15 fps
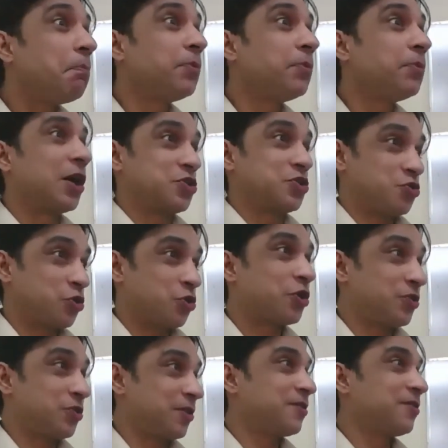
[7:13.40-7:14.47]

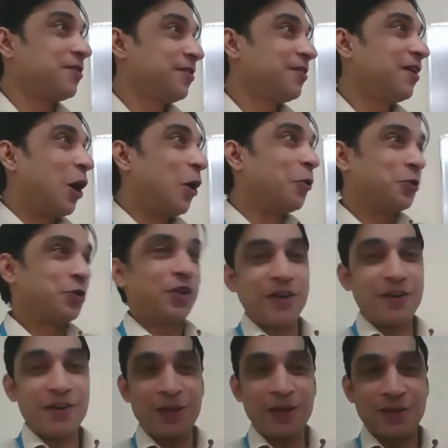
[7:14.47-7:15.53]
destructor out
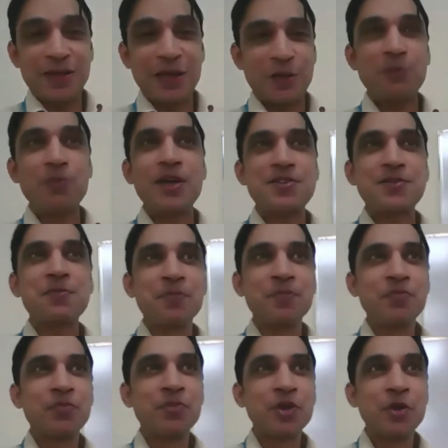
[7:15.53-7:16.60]
there in the cytoplasm,
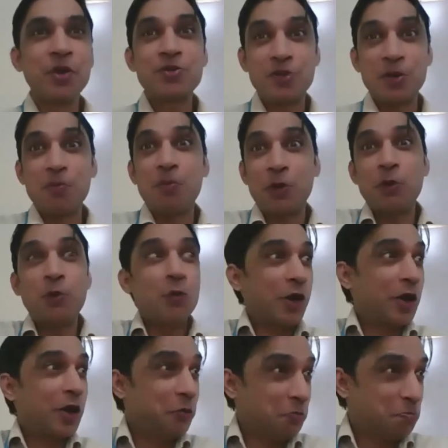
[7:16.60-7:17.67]
and somebody who
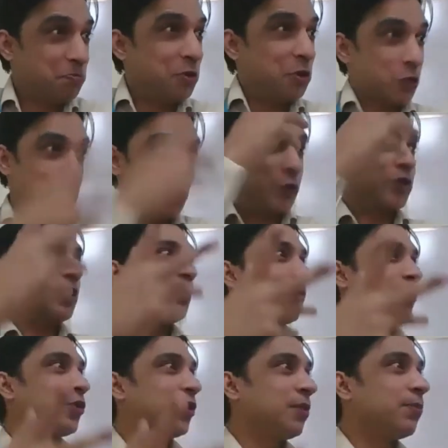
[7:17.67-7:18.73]
can destroy the
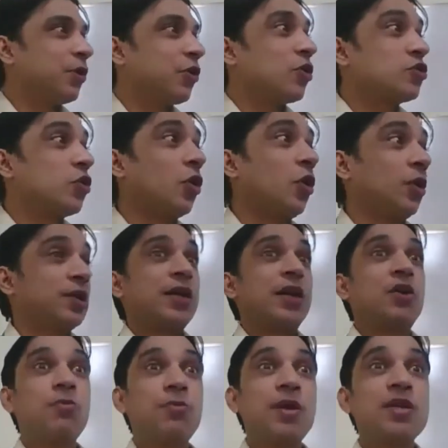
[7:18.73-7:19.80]
protein, because all the
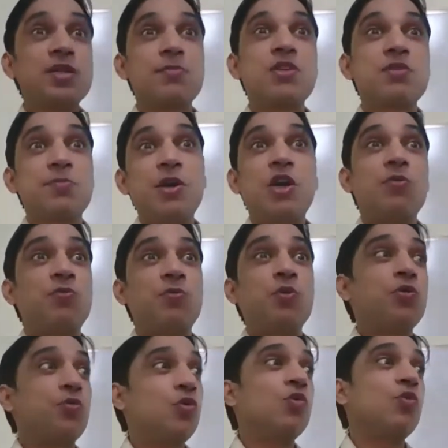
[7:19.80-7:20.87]
cytoplasm is made of
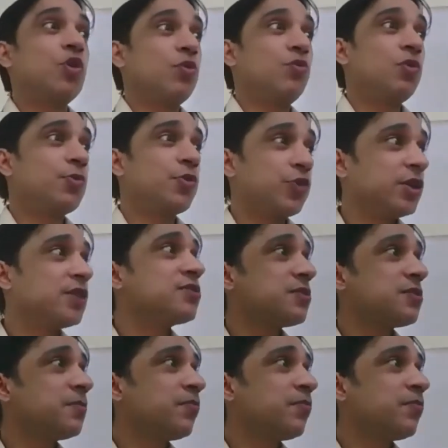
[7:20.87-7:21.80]
beautiful, wonderful proteins.